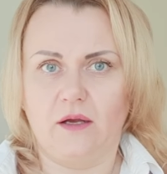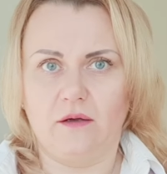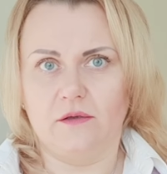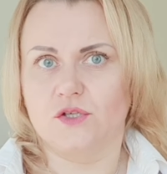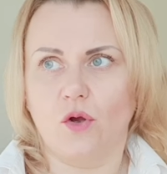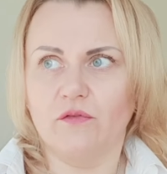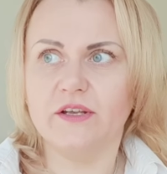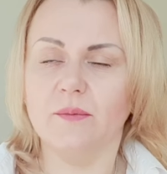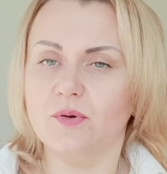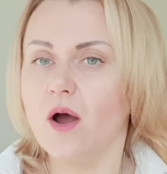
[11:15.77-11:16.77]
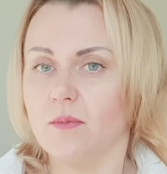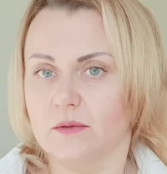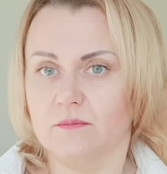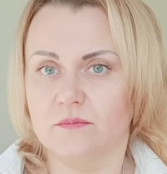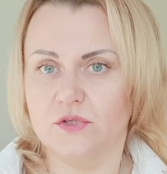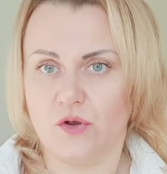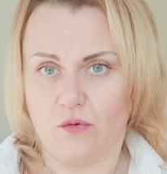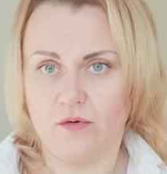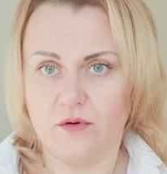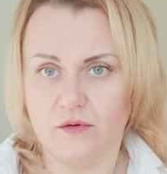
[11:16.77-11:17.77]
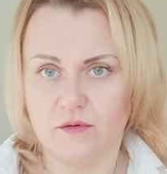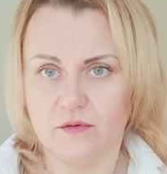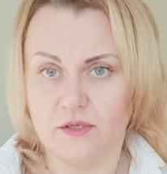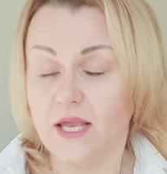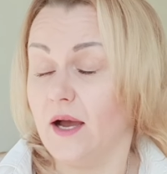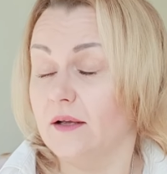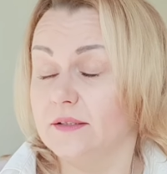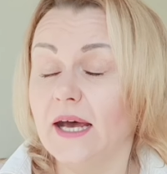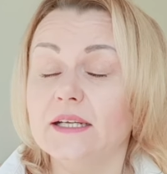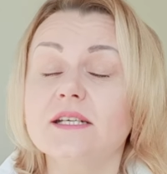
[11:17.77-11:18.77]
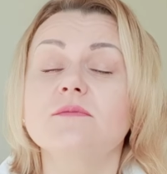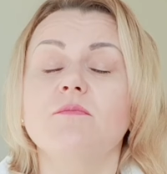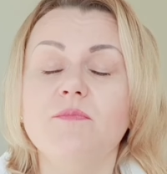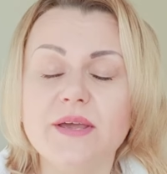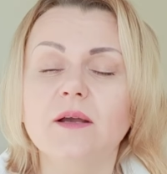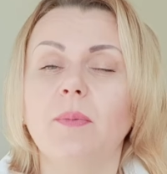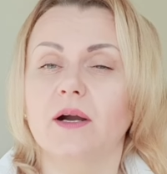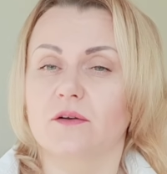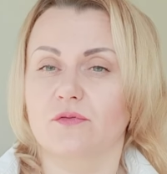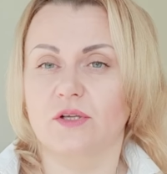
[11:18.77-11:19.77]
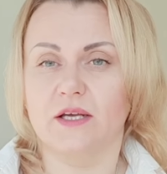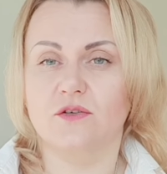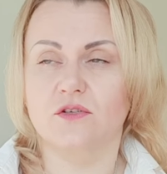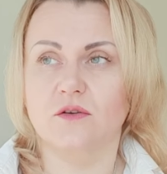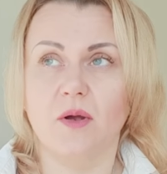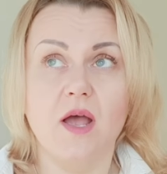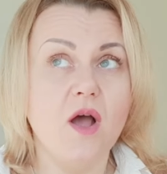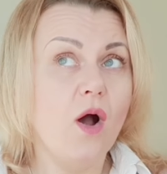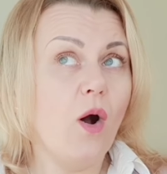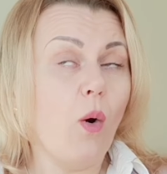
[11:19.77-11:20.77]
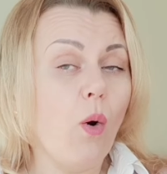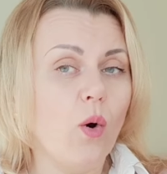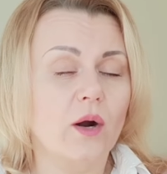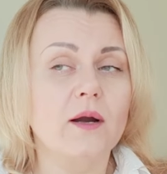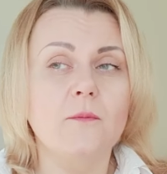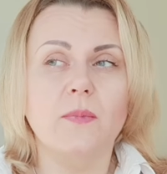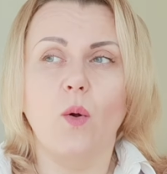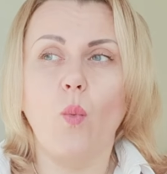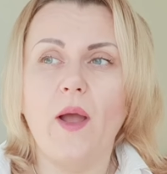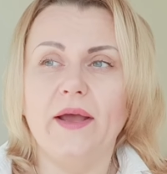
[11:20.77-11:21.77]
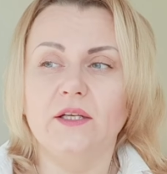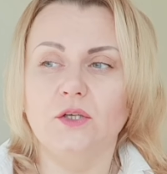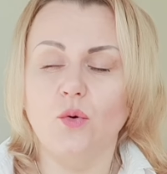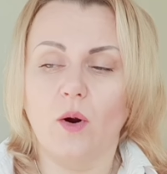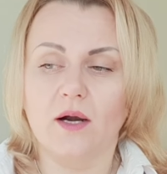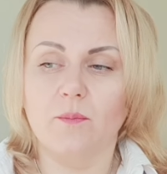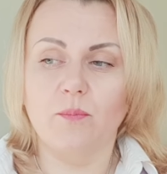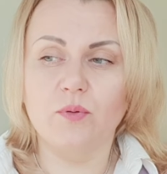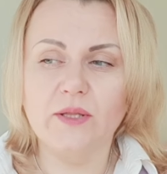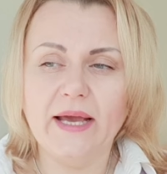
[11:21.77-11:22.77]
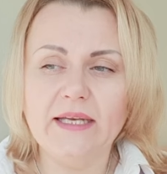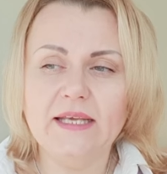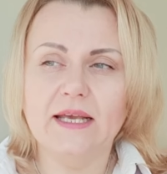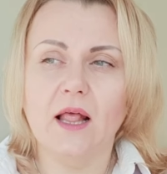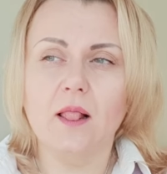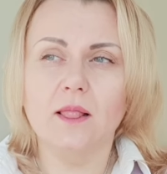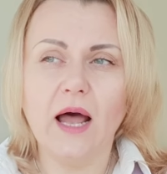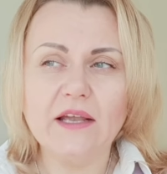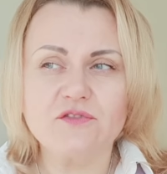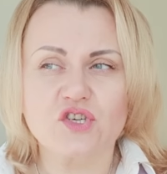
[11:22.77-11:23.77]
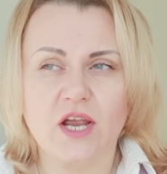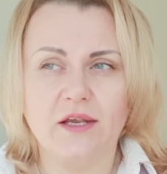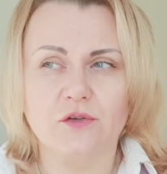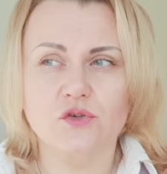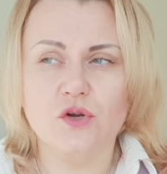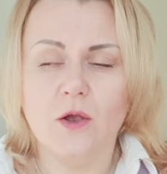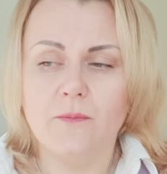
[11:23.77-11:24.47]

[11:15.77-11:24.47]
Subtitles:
solving a problem. So yeah, that is big part of relationship. Or when you are planning a life change,